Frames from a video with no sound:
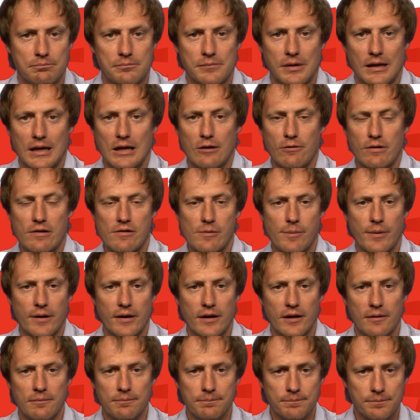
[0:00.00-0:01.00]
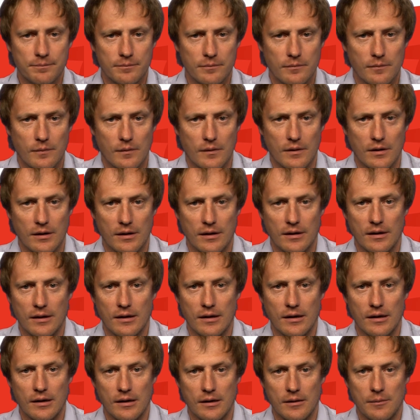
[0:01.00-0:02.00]
Hello everybody,
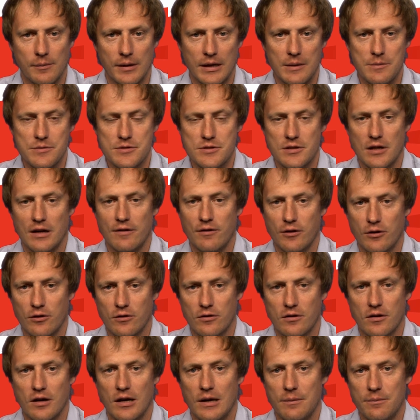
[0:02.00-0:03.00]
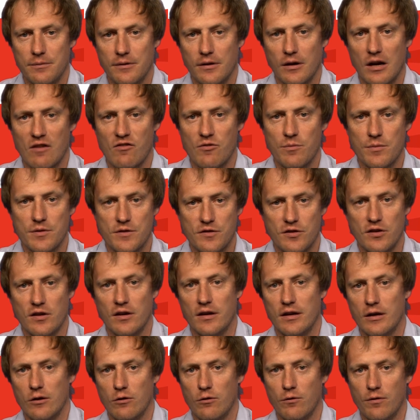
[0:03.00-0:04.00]
my name is Taavi Kotka, I'm the government
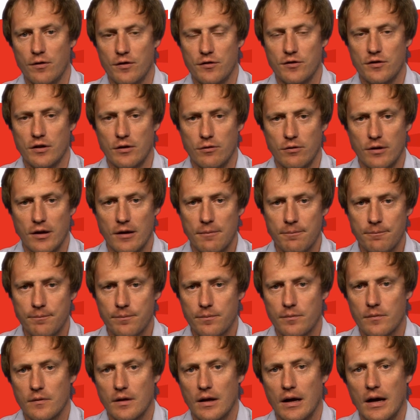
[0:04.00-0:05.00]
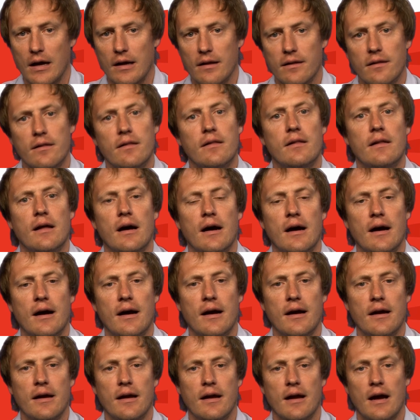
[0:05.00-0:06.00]
CIO of Estonia, and
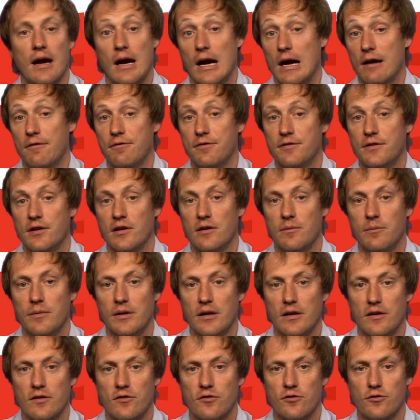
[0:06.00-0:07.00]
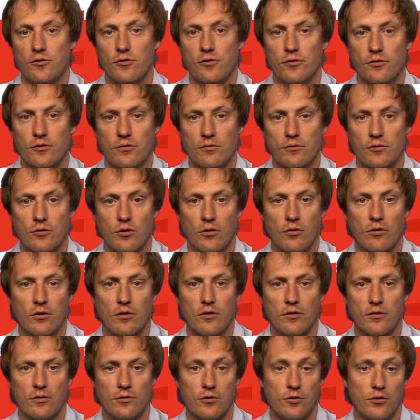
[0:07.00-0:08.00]
I have 10 minutes to talk
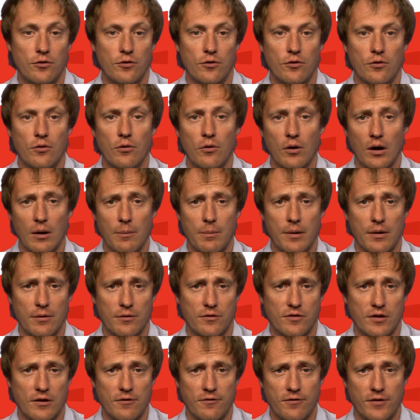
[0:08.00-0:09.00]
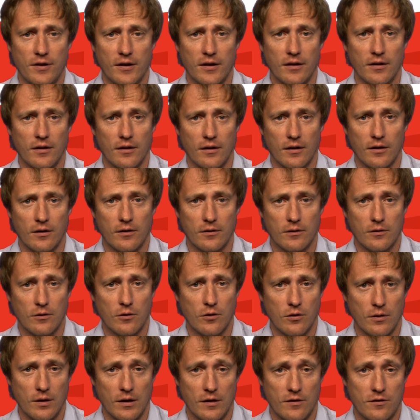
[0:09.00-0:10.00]
to you about something,
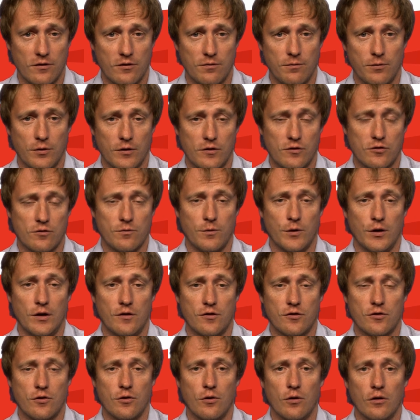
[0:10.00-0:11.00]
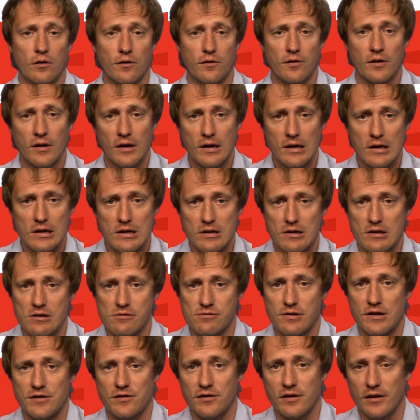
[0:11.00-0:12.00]
it's what is called
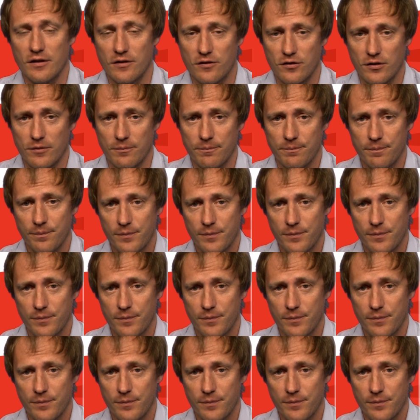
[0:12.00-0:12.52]
E-Residency.